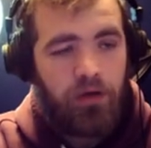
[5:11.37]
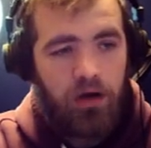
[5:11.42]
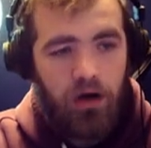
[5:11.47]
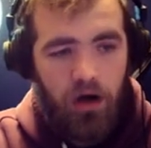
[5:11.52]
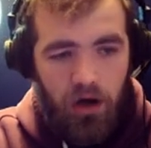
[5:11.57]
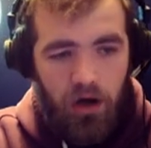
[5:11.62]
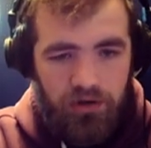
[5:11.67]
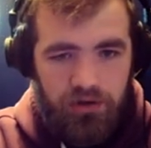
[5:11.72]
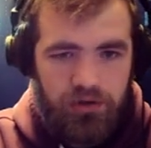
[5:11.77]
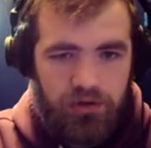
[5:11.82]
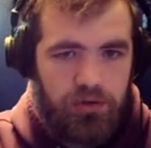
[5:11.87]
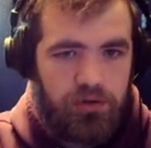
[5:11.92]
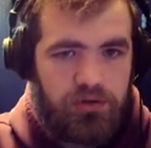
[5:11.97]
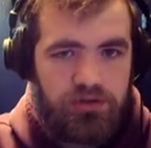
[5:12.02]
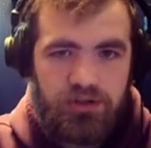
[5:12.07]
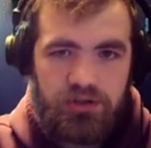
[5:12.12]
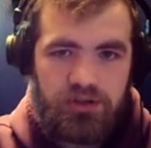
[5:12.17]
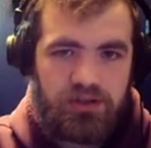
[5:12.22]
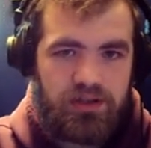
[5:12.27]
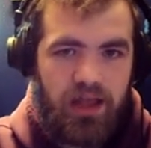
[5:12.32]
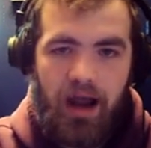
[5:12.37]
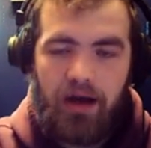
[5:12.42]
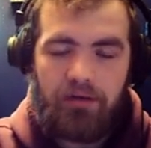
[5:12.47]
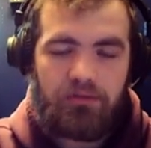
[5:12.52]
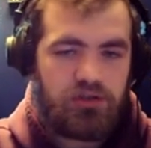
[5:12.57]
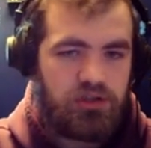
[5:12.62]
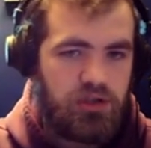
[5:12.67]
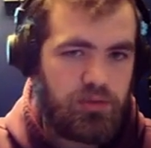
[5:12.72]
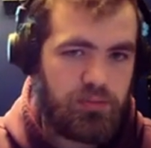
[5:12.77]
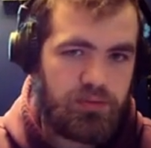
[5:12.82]
All you do is you just
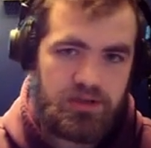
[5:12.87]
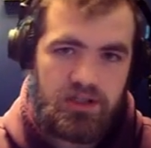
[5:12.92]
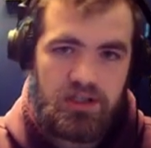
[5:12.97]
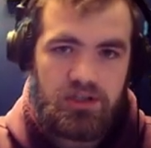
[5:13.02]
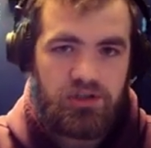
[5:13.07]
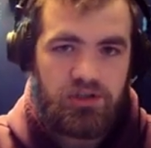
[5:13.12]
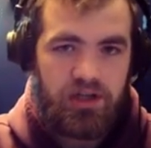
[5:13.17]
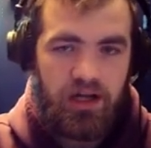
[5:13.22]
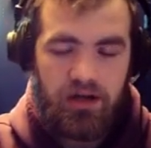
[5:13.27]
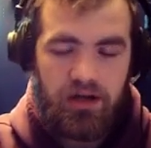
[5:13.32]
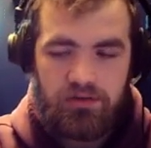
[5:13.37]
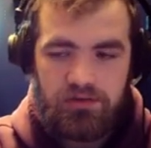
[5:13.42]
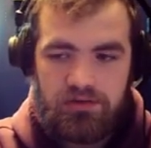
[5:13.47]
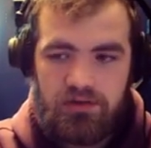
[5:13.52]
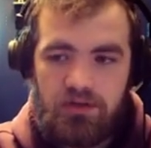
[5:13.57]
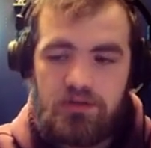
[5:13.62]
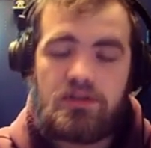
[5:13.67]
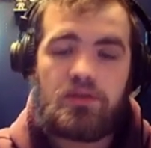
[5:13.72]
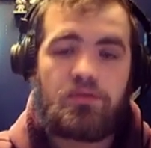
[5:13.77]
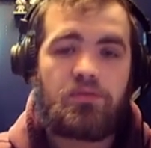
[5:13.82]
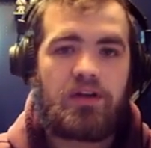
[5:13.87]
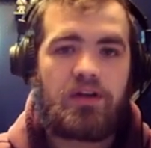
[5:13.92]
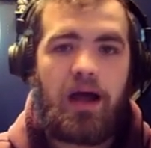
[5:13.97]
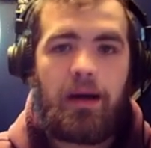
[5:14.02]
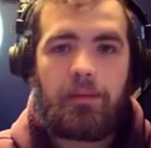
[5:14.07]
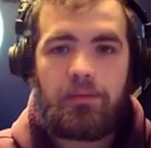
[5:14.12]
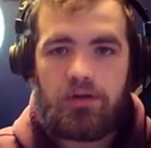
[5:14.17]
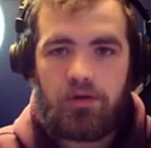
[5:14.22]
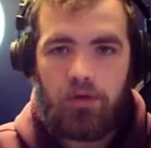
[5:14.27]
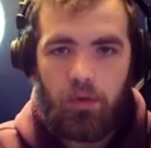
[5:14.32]
average your position down. So it's a
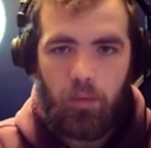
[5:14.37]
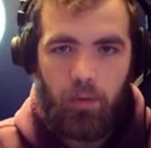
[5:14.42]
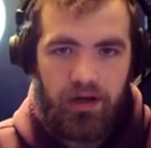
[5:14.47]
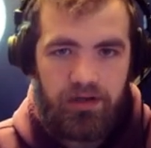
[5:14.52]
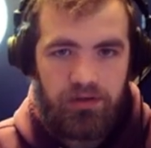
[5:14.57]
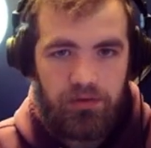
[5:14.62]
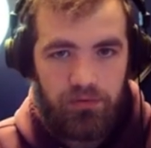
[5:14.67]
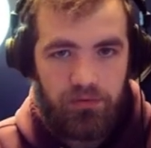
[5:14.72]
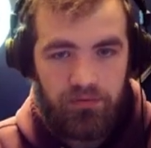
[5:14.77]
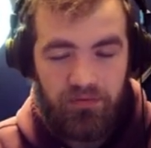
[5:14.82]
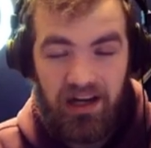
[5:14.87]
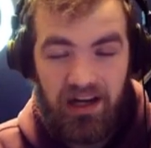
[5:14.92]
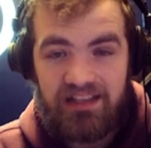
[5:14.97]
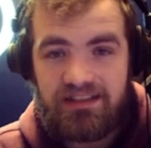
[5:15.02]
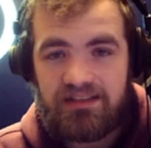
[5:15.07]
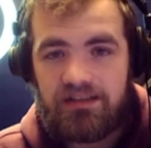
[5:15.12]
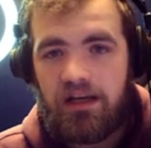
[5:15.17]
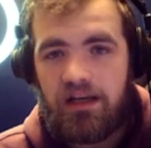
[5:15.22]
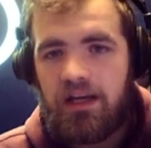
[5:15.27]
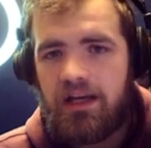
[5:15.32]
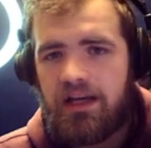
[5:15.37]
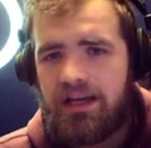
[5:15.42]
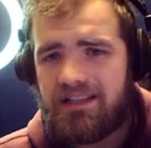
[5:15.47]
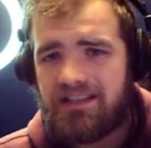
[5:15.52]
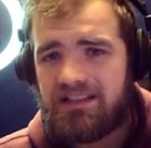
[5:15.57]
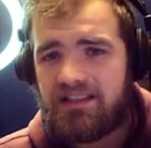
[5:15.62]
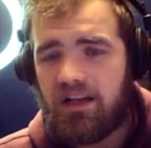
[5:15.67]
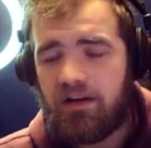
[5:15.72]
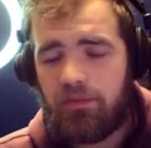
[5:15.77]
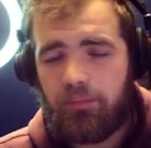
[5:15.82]
phenomenal way to invest.
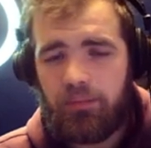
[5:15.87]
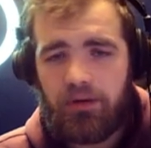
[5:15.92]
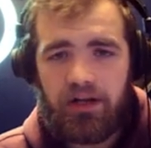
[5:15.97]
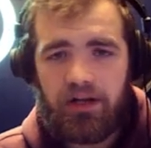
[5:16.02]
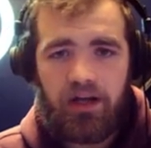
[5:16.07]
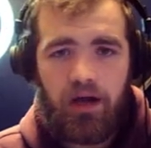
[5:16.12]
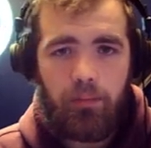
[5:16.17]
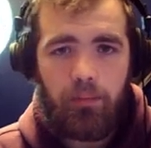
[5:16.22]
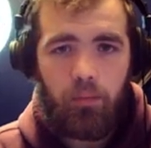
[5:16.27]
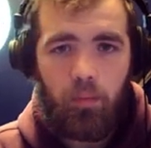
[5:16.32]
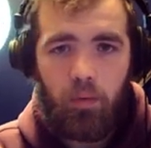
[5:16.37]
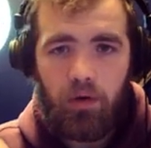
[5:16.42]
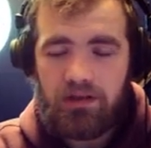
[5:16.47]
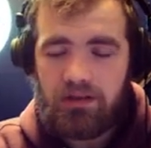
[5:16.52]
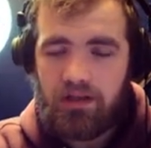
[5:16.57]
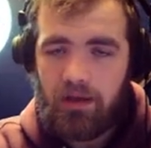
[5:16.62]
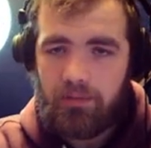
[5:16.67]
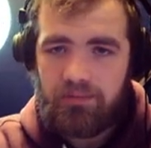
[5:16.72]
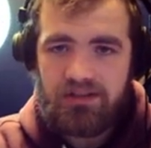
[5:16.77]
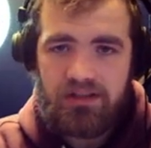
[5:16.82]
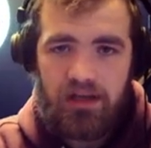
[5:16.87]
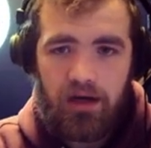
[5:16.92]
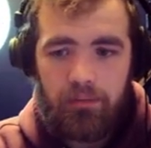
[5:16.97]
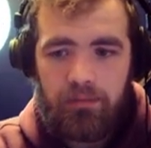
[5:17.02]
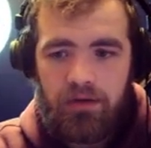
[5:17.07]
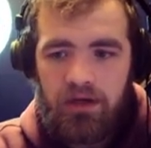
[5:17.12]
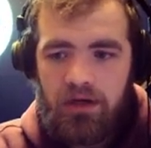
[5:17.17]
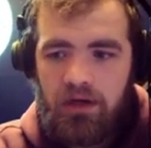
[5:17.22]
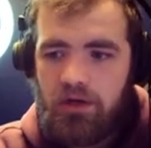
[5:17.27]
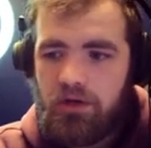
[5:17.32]
Instead of putting up one lump
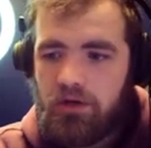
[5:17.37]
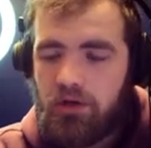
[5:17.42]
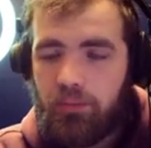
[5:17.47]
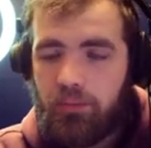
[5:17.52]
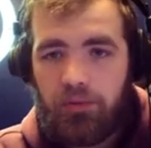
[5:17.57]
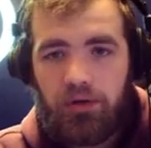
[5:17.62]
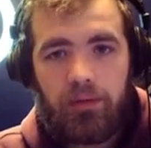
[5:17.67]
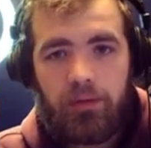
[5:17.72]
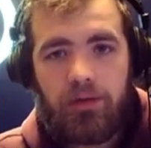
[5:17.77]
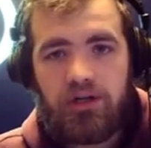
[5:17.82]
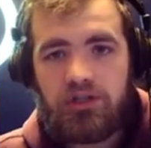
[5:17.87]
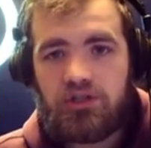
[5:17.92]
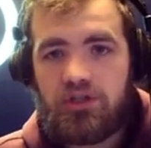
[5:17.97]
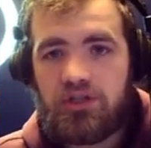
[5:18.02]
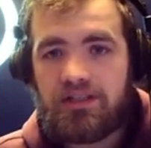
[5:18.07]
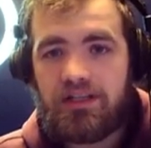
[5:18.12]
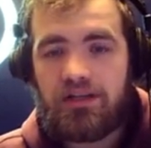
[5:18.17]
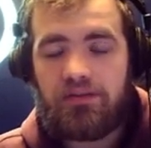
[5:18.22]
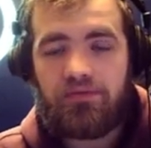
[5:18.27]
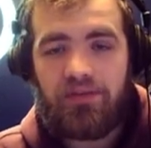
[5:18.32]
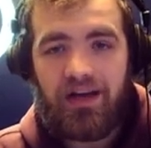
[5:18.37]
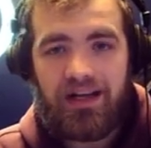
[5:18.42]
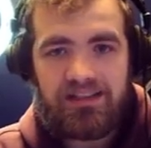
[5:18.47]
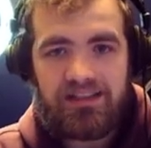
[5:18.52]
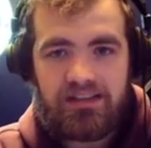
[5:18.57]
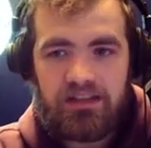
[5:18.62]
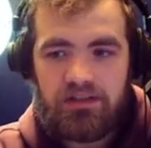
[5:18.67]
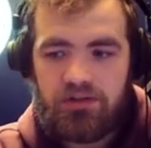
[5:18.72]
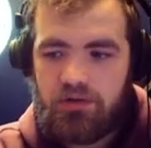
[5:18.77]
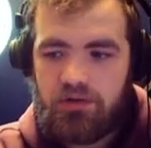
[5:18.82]
sum, you pretty much just
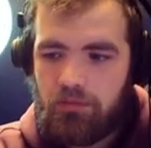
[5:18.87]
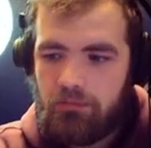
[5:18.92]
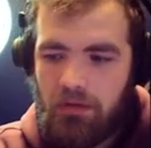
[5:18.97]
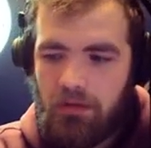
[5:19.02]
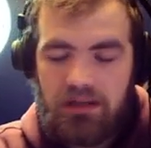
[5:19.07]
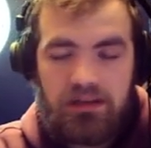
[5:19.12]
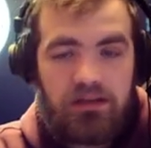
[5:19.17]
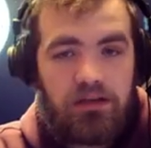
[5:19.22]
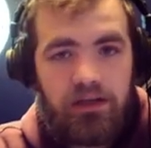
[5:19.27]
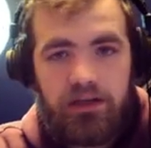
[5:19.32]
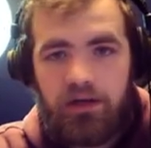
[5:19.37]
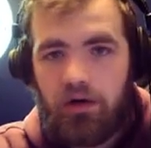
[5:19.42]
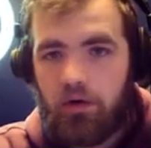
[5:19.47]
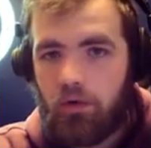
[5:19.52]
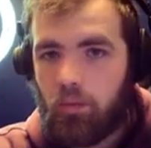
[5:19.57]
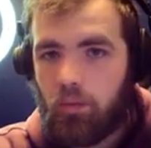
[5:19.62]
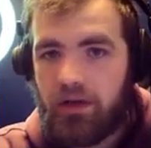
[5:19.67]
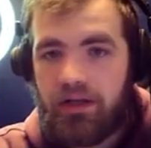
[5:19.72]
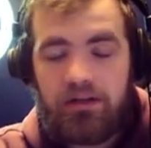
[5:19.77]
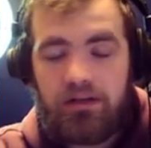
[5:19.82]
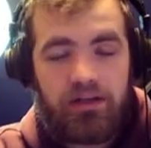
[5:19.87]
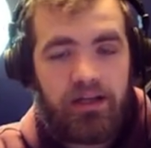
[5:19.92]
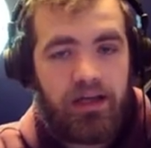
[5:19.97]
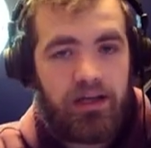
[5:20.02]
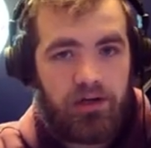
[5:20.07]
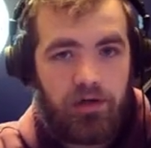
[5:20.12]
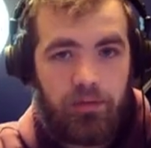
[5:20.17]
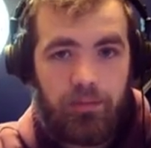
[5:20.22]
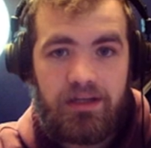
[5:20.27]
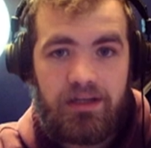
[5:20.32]
invest into monthly or weekly
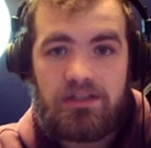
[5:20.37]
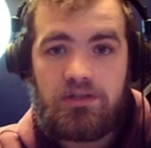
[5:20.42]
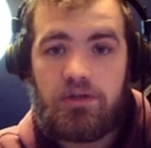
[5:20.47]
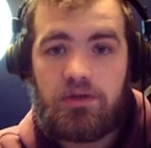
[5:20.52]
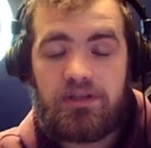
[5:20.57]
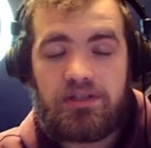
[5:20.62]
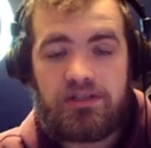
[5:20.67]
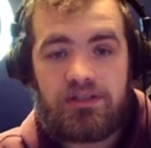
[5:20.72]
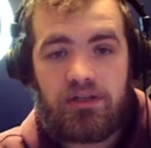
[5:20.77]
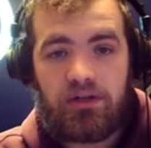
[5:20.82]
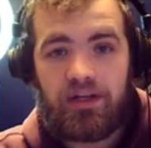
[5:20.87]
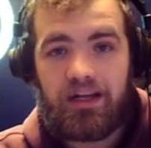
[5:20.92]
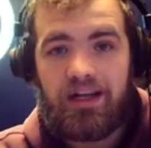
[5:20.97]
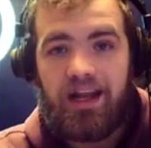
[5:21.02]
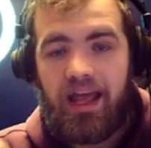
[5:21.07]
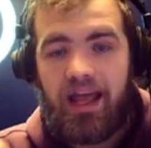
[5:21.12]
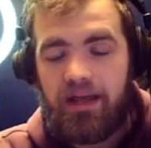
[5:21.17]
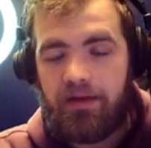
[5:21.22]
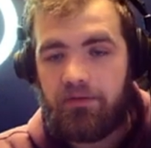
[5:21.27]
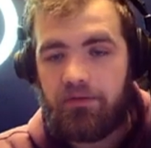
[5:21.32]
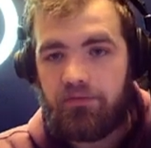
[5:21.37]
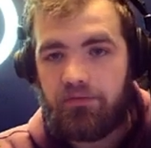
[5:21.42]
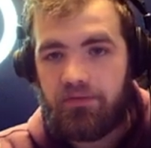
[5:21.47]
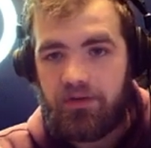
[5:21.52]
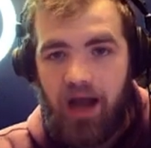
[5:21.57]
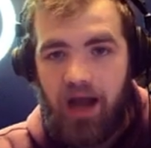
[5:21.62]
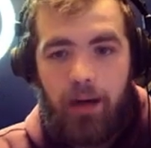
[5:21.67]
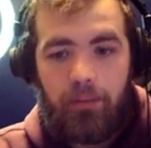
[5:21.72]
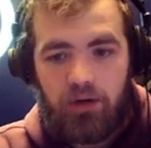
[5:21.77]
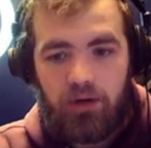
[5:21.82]
increments. So you still get a
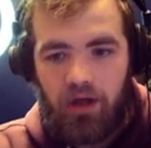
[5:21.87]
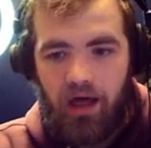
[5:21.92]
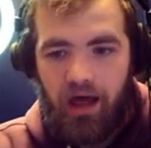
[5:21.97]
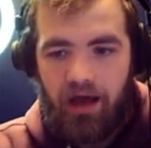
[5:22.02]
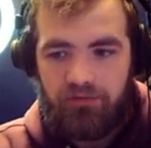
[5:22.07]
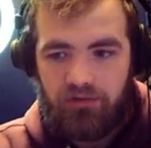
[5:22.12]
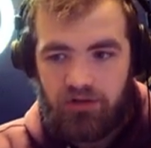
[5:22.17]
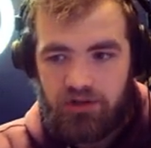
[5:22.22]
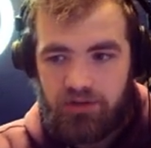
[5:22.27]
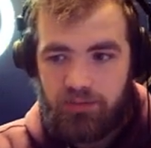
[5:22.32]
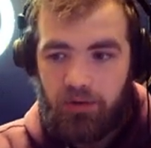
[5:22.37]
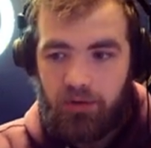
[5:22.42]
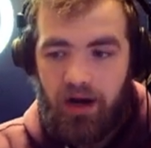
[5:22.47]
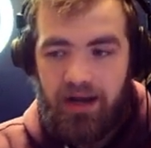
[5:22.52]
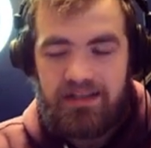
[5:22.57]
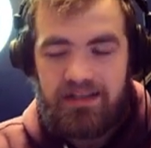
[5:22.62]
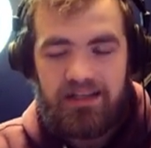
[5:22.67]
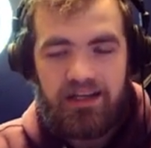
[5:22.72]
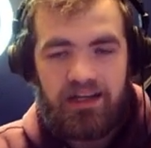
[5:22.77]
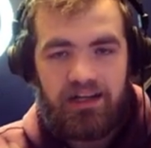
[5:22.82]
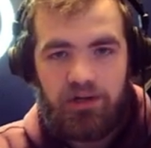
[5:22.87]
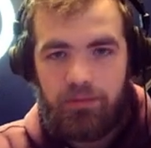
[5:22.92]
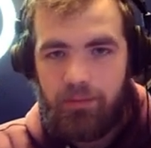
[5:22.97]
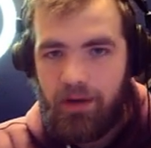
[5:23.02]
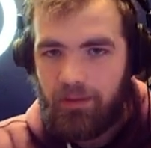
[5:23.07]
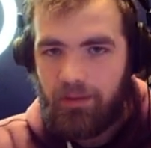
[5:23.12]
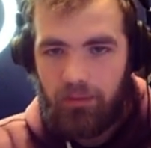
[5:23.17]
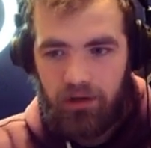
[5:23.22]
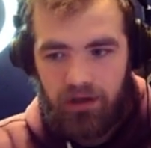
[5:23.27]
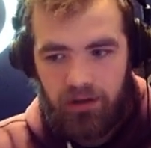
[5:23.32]
phenomenal average price and you
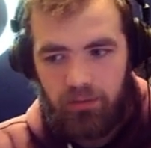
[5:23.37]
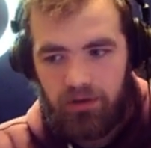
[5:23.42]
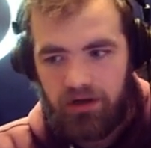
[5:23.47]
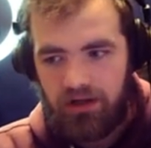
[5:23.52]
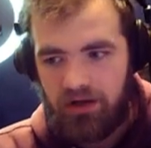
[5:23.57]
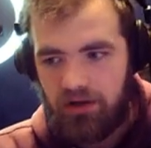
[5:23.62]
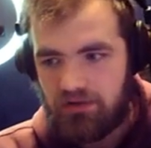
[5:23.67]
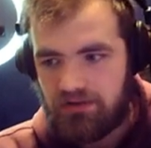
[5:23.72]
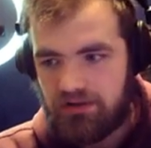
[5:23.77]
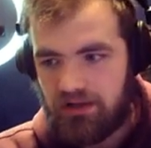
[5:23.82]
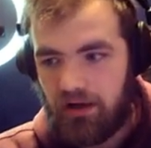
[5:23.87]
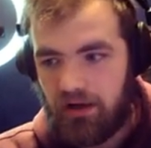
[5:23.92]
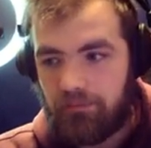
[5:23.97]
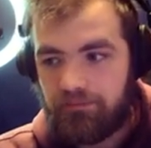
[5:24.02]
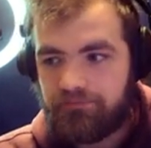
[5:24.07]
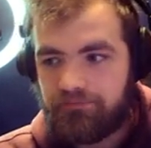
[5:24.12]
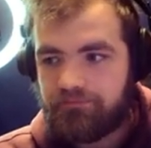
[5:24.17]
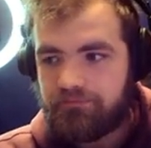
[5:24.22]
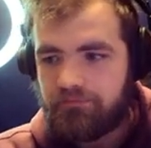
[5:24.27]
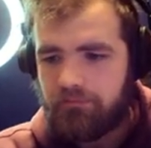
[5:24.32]
make money when it goes up.